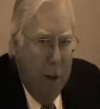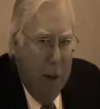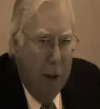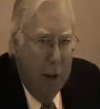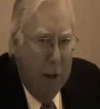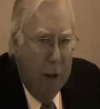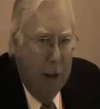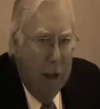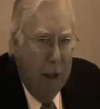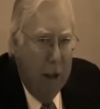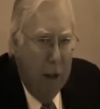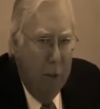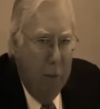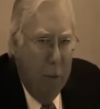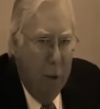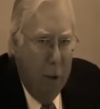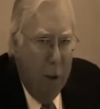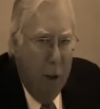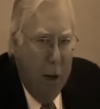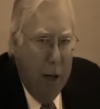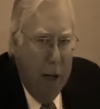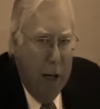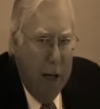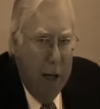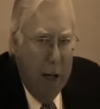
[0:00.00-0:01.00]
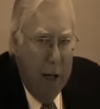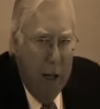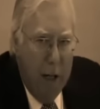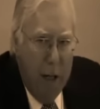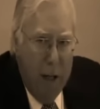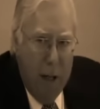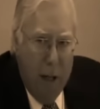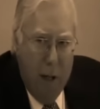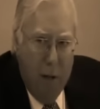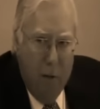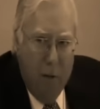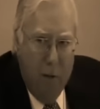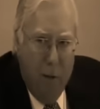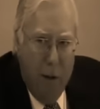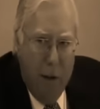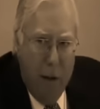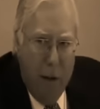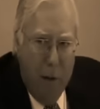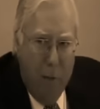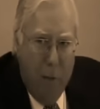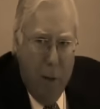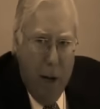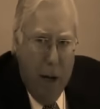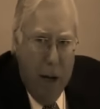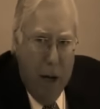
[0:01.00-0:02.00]
American community,
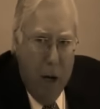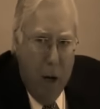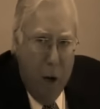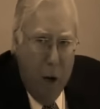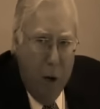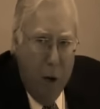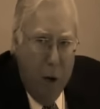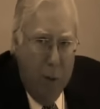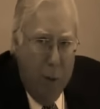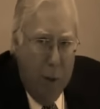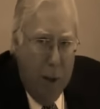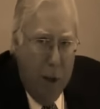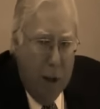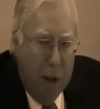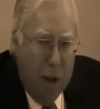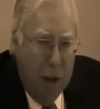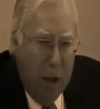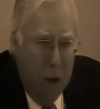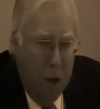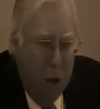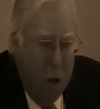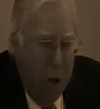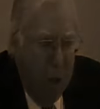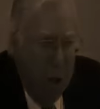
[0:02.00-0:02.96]
followed by a North American